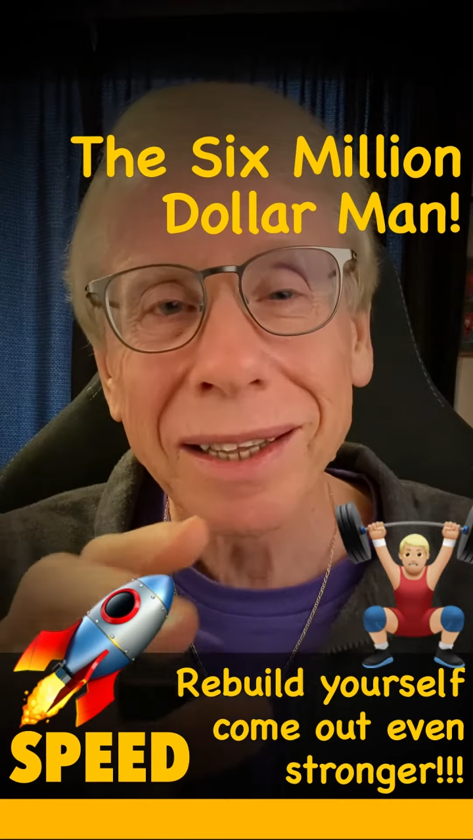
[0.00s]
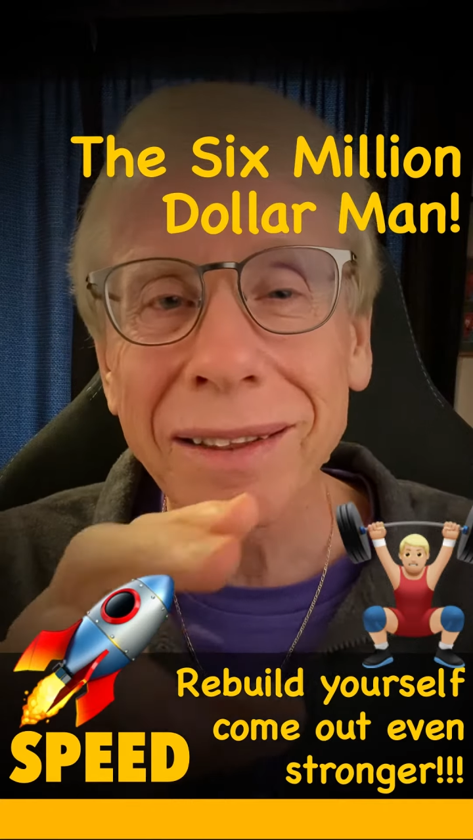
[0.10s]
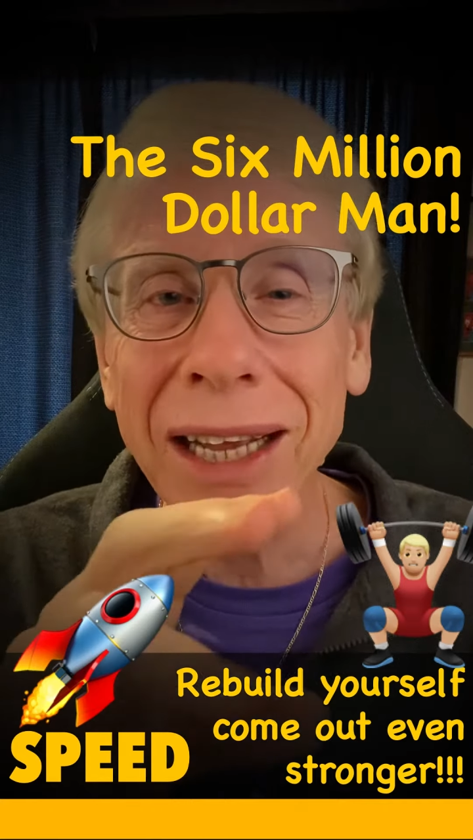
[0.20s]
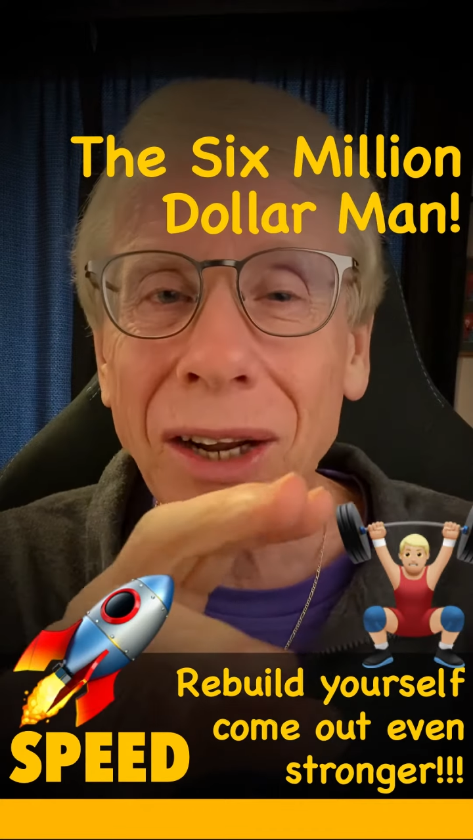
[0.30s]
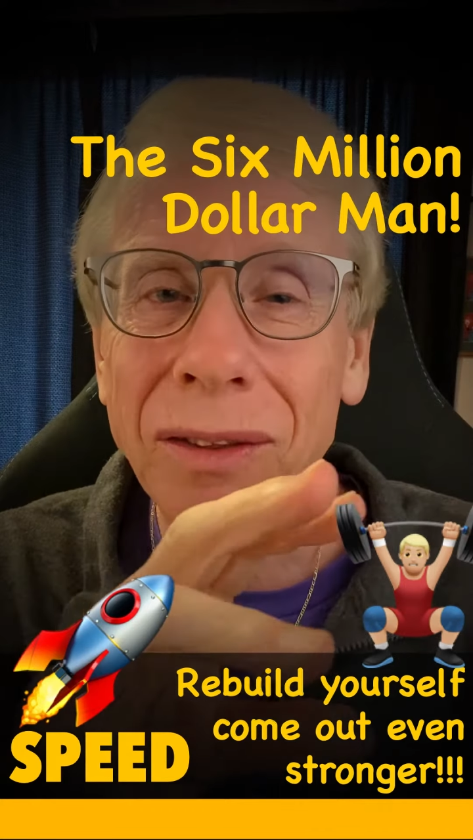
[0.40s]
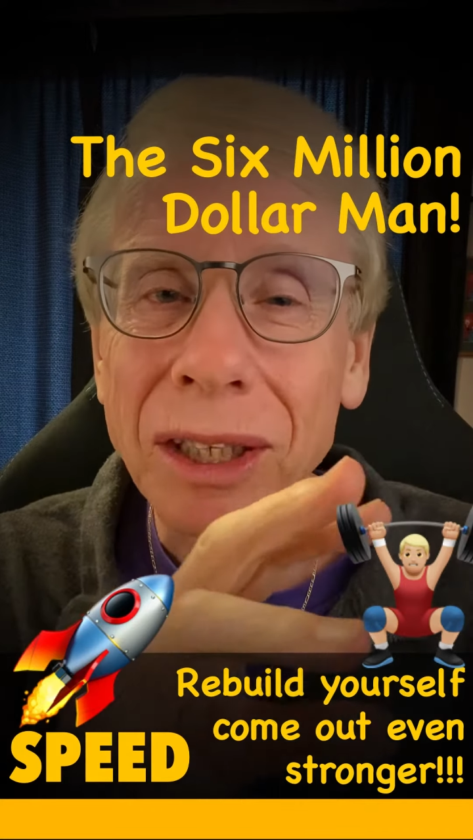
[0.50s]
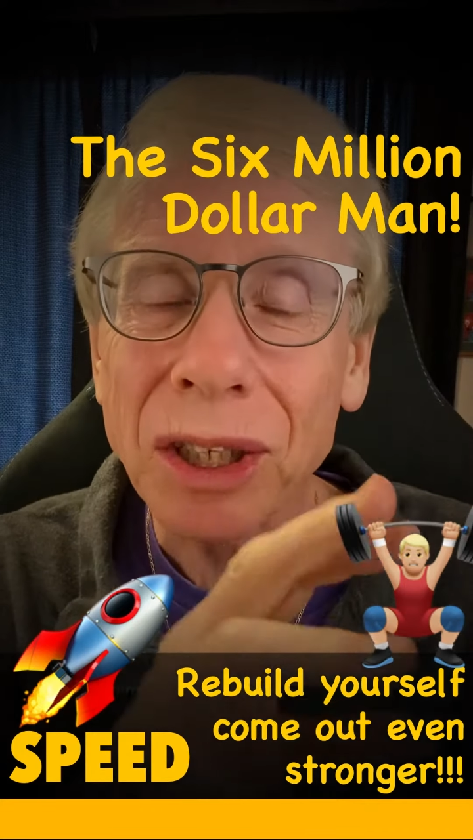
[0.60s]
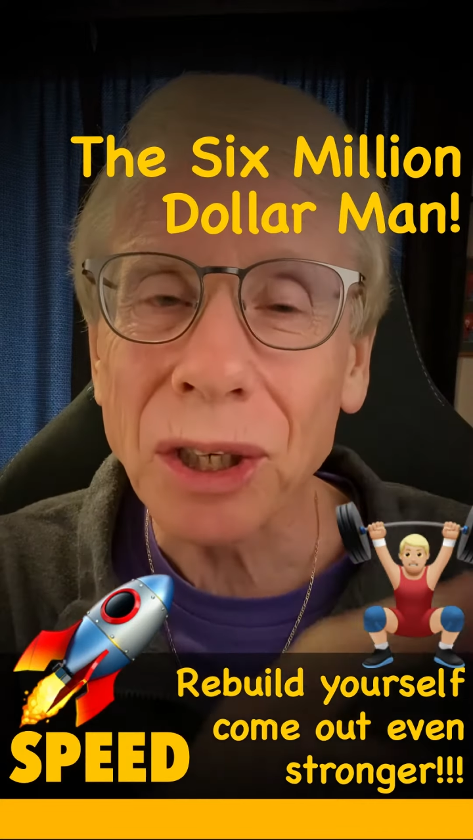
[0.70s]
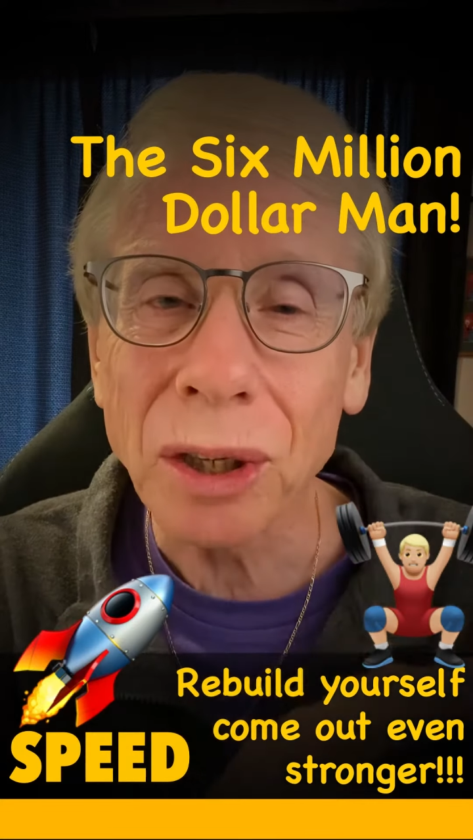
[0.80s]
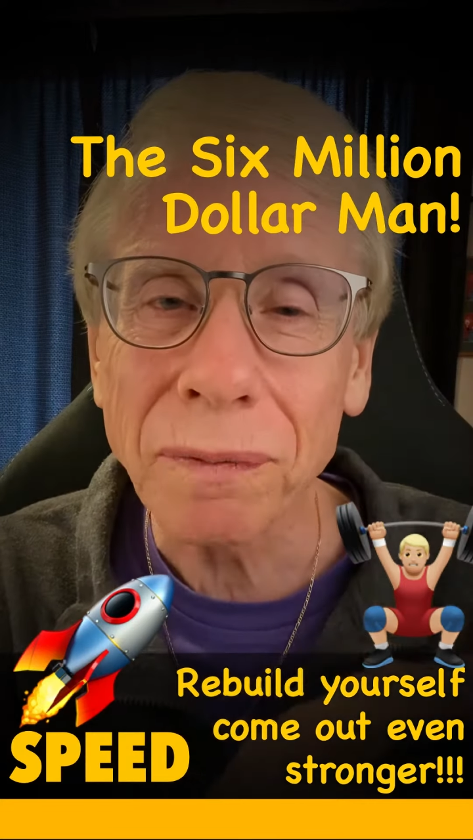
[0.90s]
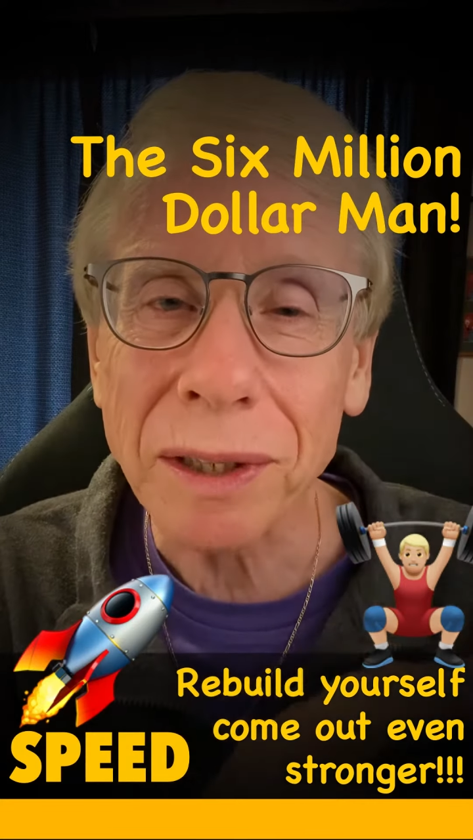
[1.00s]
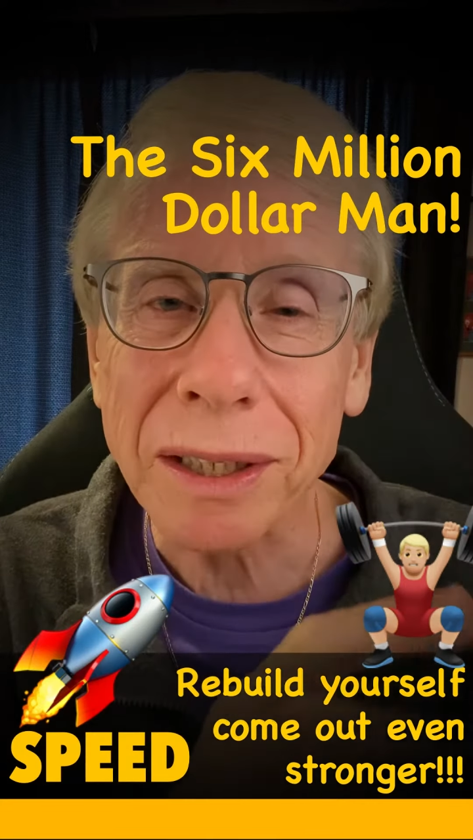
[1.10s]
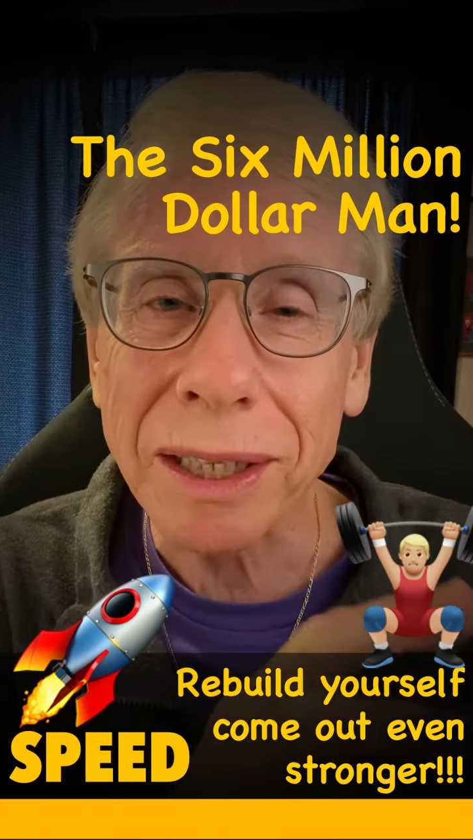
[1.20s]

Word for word: that on the surface,